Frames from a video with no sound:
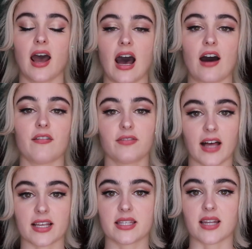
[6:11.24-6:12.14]

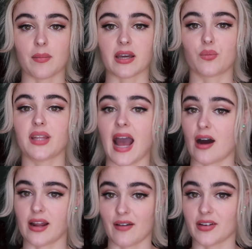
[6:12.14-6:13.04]
flatter stomach
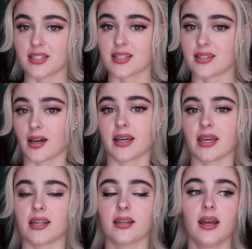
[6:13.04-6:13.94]
without having to suck
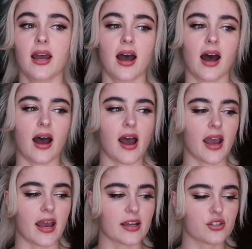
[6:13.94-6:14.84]
in.
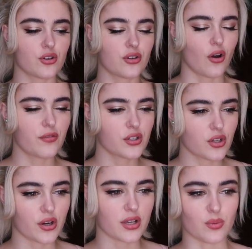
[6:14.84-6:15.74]
I do often
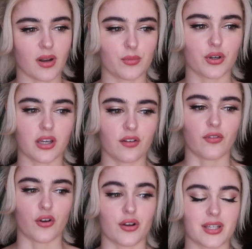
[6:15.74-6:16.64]
notice when I'm looking at
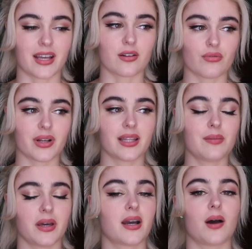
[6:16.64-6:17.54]
photos, I can really
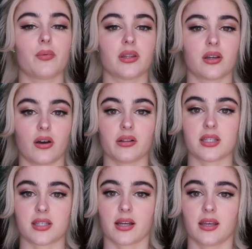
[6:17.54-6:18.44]
pick up when the girl
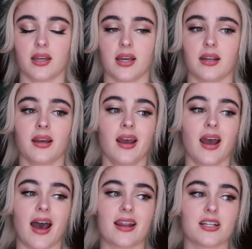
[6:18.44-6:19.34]
is sucking in,
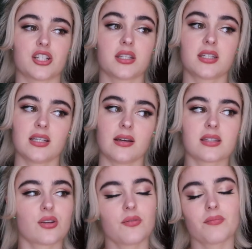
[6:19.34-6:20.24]
and it
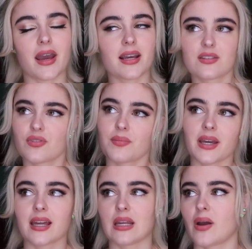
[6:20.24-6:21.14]
sort of makes, for
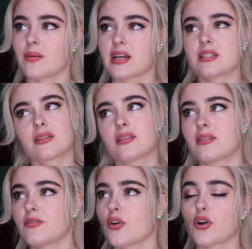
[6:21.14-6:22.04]
me anyway, it makes
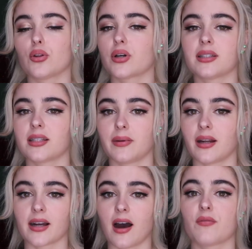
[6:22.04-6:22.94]
the photo look a little bit
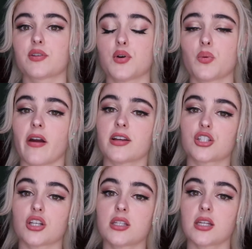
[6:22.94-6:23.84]
uncomfortable,
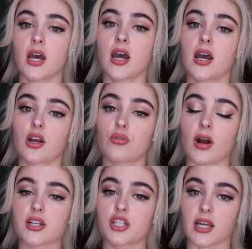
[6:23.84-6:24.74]
whereas just
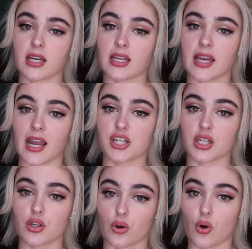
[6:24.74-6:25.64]
crunching and
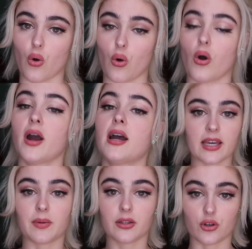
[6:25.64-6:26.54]
engaging your core,
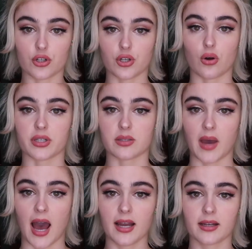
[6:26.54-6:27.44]
keeping those shoulders
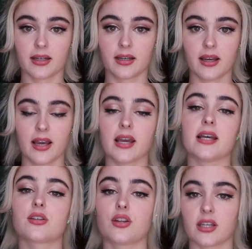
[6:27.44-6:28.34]
back,
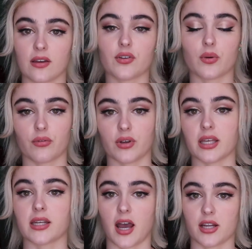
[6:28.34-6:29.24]
is going to give you a
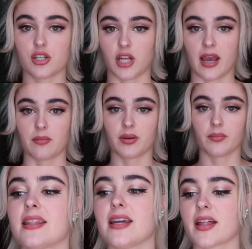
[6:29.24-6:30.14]
really nice shape.
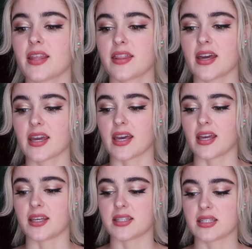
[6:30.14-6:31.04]
The other thing
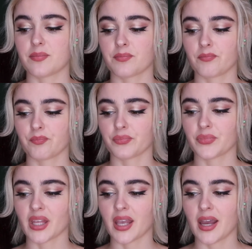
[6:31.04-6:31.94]
is,
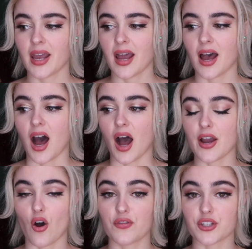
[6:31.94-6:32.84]

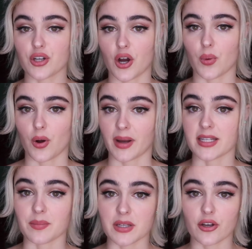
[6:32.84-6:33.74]
I often go on my
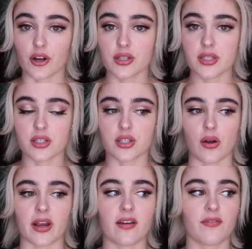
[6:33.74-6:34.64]
tippy toes. So
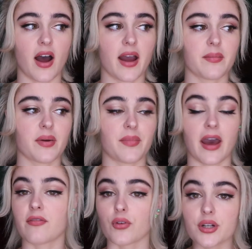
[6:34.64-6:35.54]
if I'm
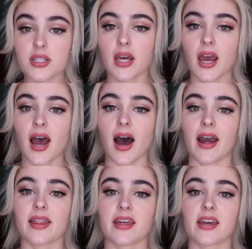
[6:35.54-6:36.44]
barefoot,
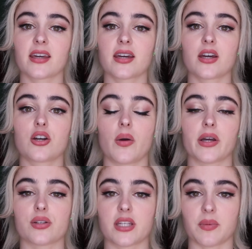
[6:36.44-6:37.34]
I think
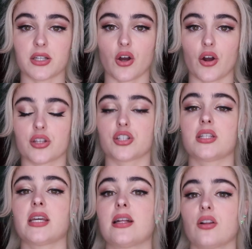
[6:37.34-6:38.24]
going on tippy toes
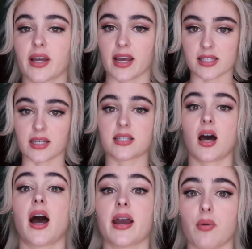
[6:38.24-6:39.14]
just elongates the
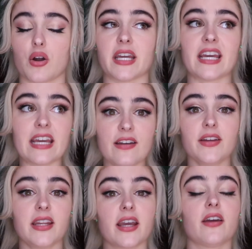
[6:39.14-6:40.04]
entire body.
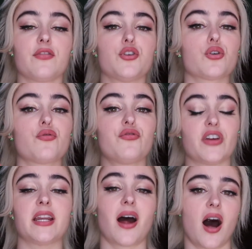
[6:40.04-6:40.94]
Even if your
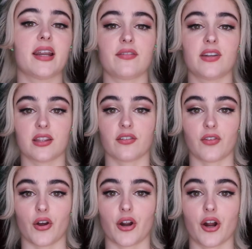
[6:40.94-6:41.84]
feet aren't even in the
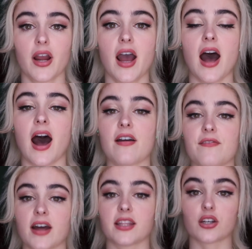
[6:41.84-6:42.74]
photo, I
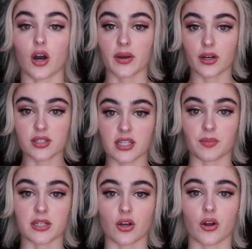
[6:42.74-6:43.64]
find that going on
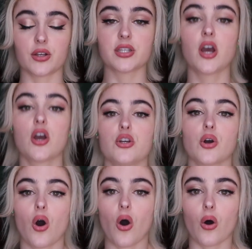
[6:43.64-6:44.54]
tippy toes,
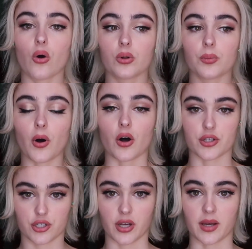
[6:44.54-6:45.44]
your whole
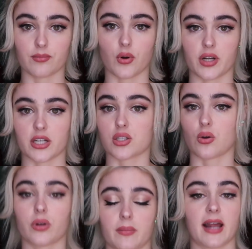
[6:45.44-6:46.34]
posture and body just
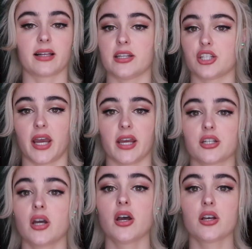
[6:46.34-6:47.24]
automatically
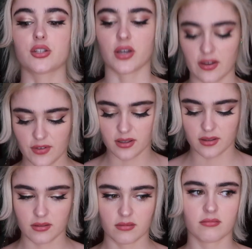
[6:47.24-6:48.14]
change. So even